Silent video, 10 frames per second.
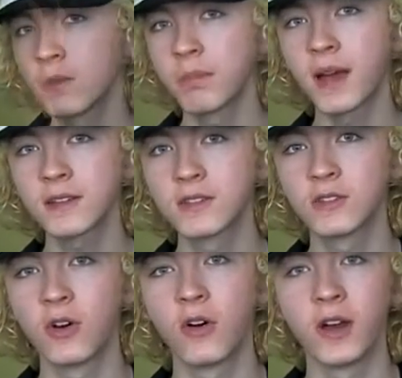
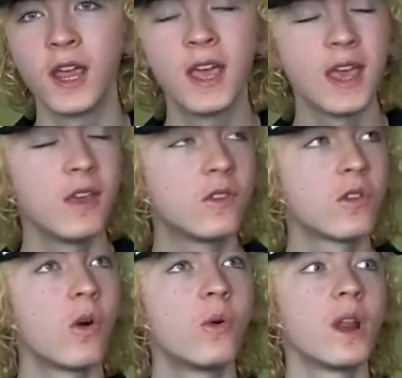backstory is
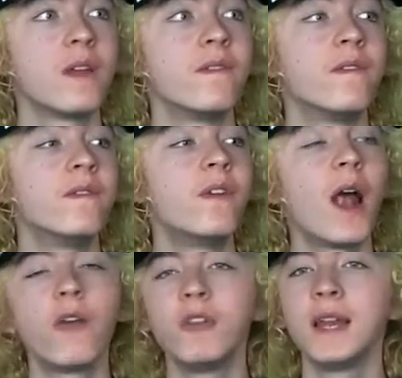told in
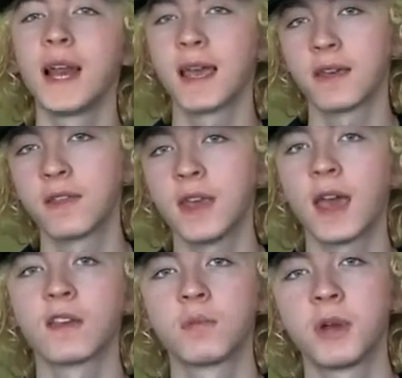very lengthy
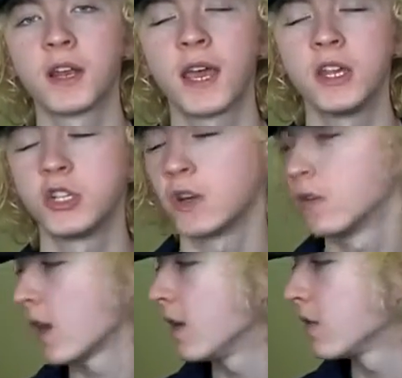explanations
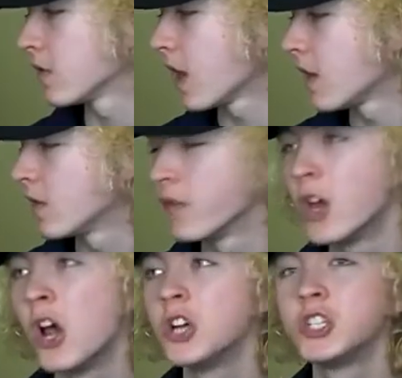instead of
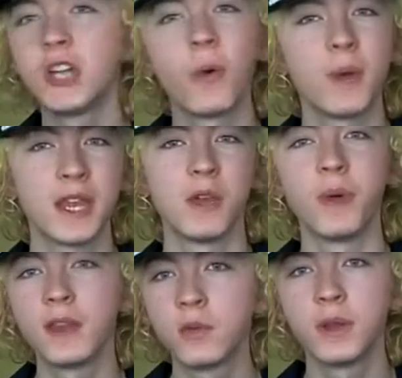showing you
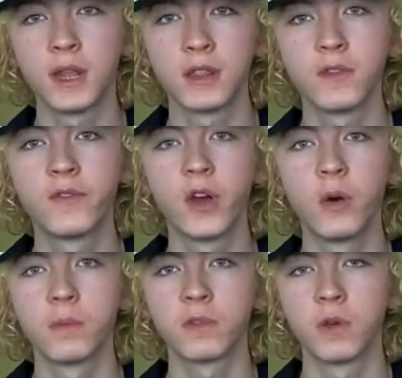it within the
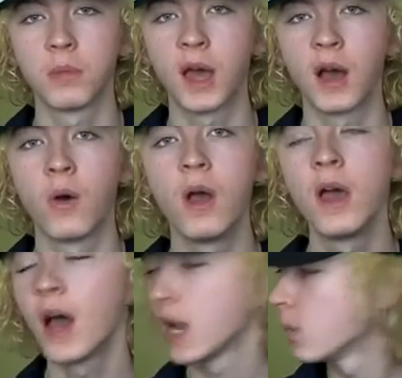film somehow,
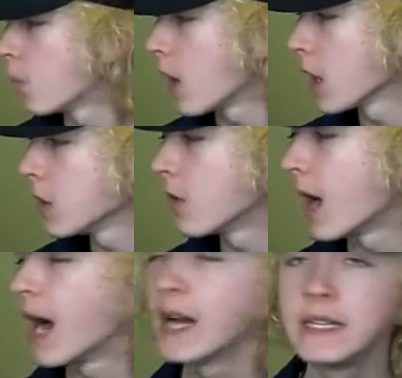and while
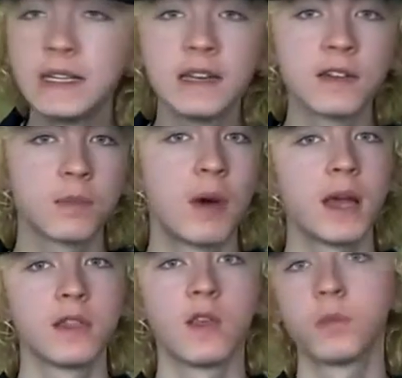I didn't
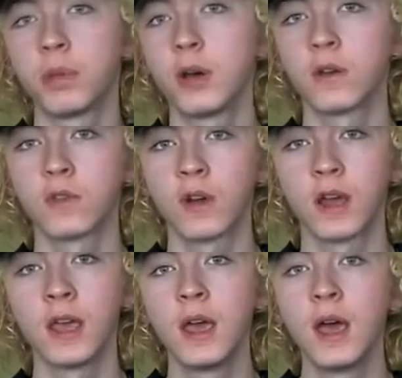mind this
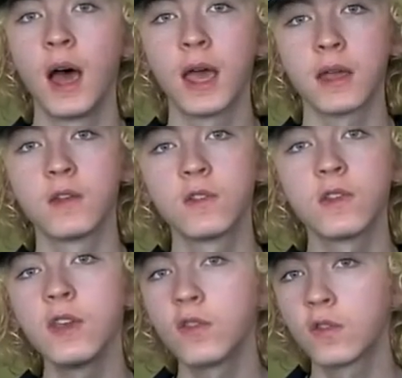personally, I can
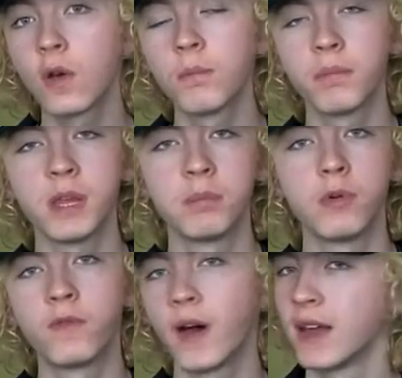see some people
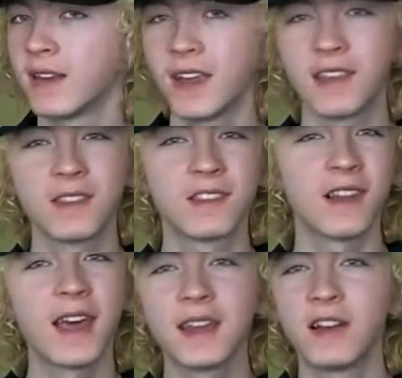finding it
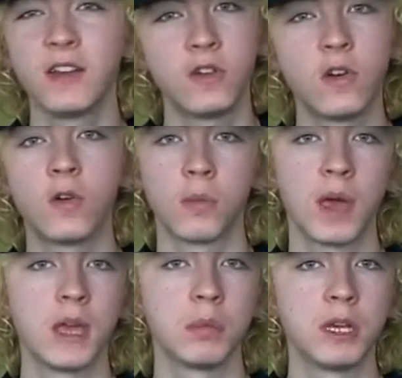slightly dull
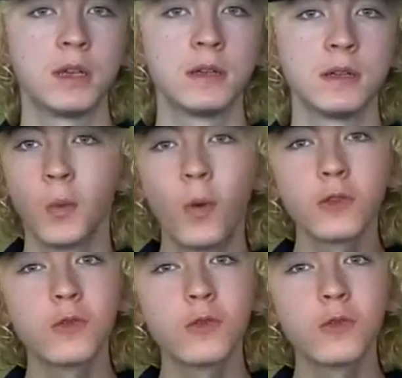maybe. What's